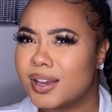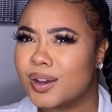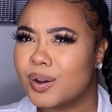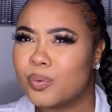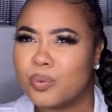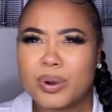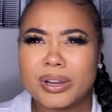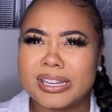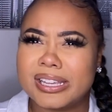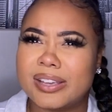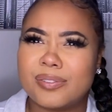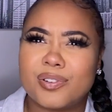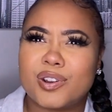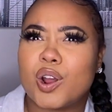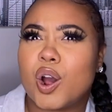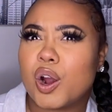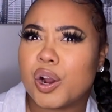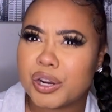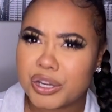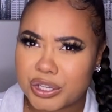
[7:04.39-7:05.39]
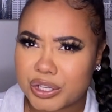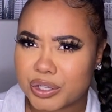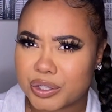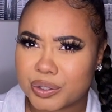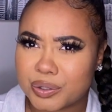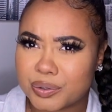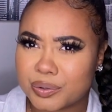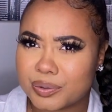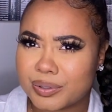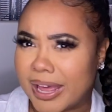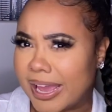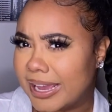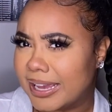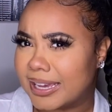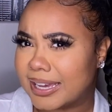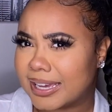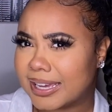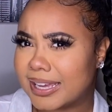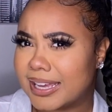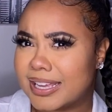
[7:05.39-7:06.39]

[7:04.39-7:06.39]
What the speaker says: What even are you? Like,